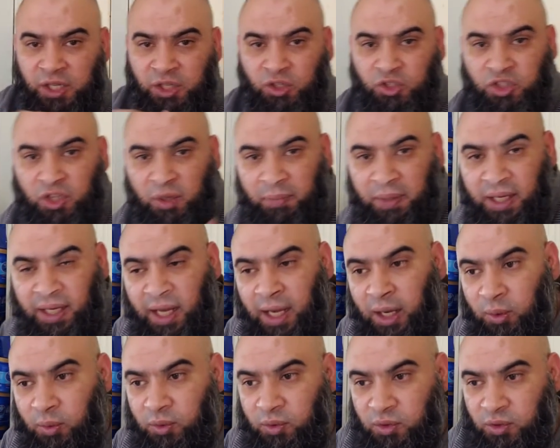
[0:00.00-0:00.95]
you're shipping
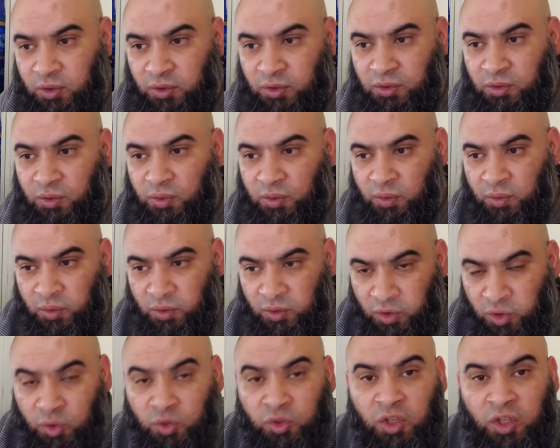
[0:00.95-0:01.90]
out
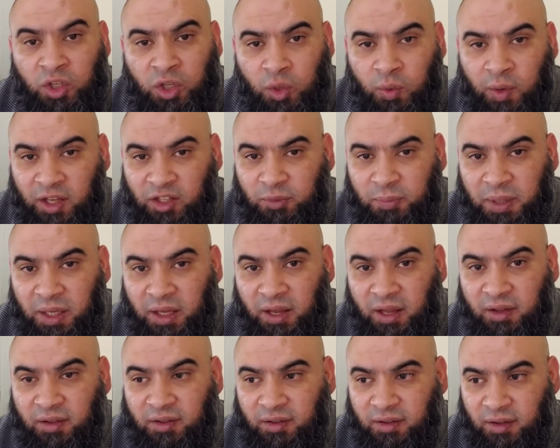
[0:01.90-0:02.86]
using
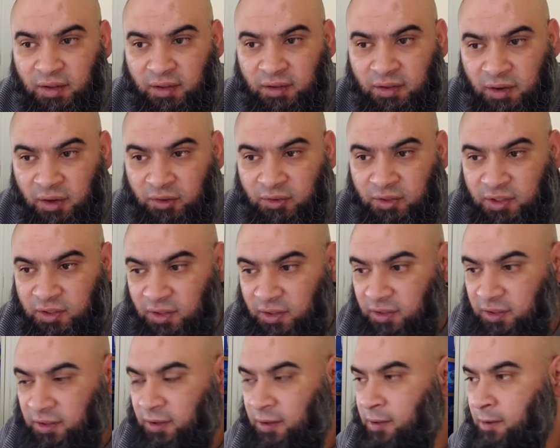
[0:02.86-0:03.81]
USPS services.